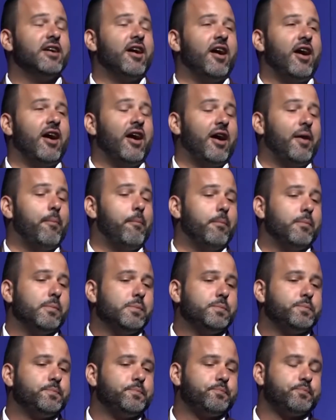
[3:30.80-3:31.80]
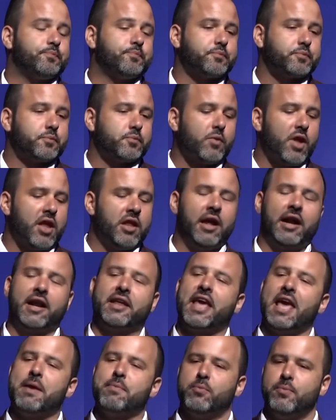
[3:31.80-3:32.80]
of
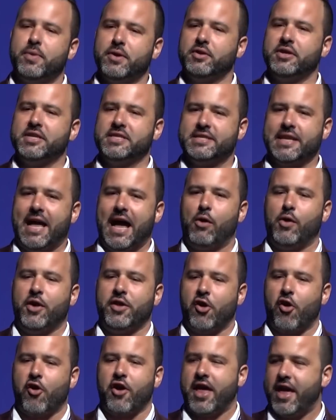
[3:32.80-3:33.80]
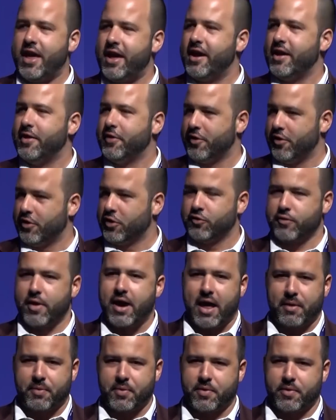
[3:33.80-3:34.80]
capabilities now in our hands, our
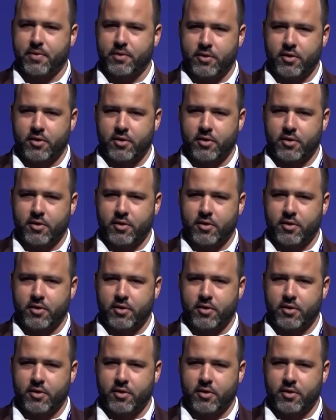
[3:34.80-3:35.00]
grasp.